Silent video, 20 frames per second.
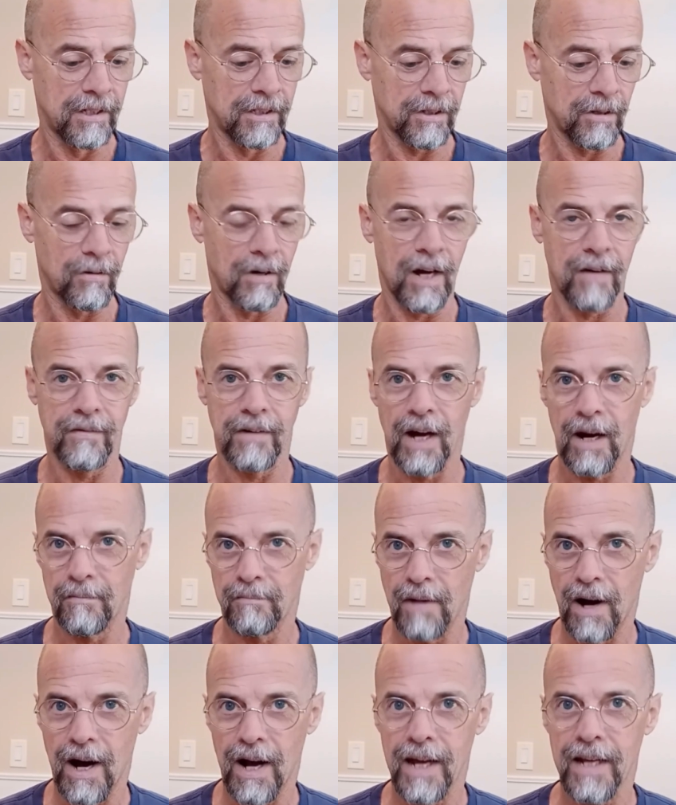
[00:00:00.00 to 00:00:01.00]
So I've
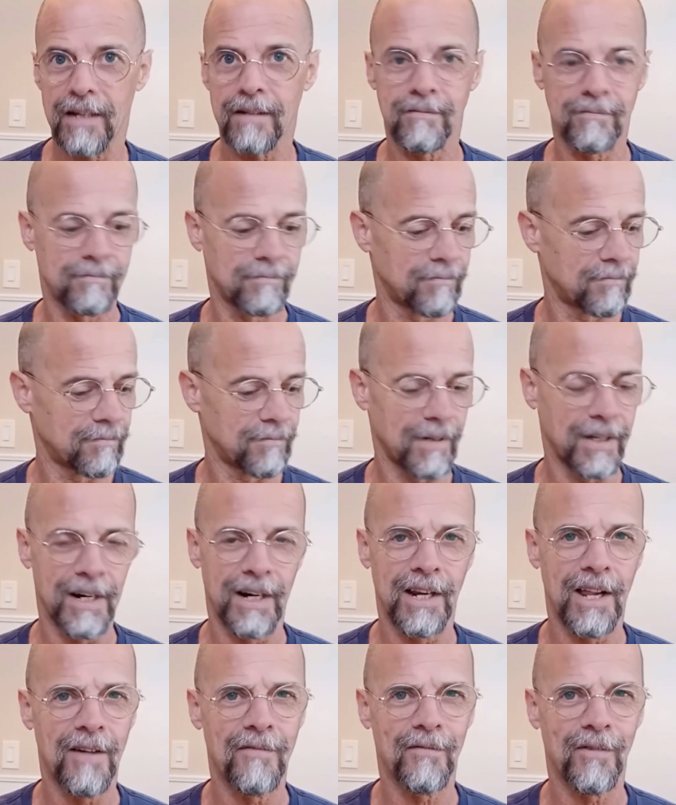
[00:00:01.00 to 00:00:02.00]
got mine in
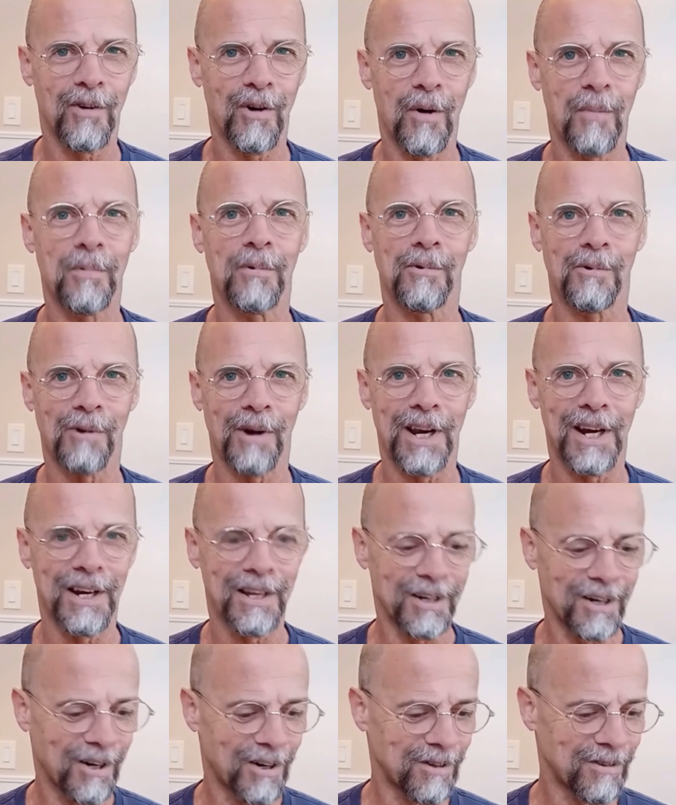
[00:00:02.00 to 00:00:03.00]
an envelope ready
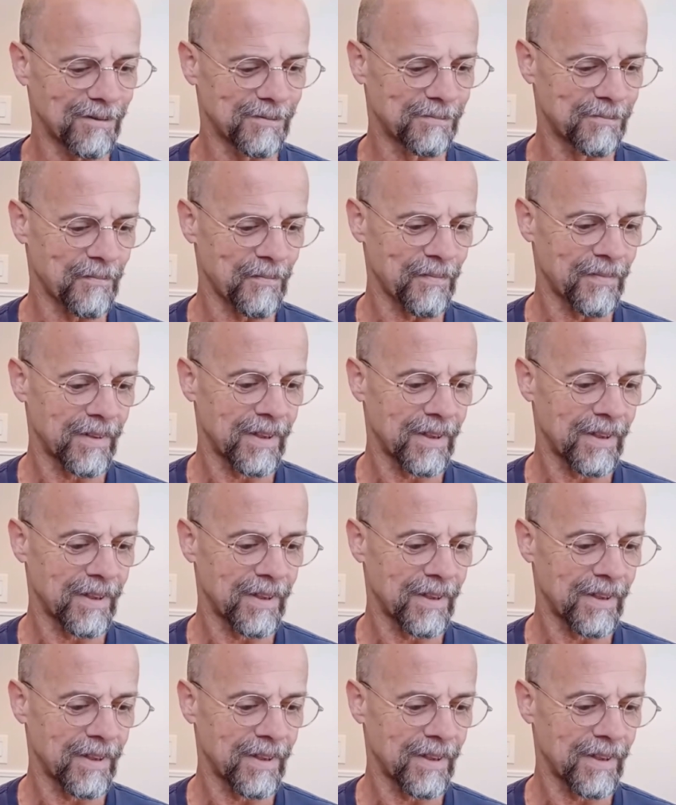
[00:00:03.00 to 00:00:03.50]
to go.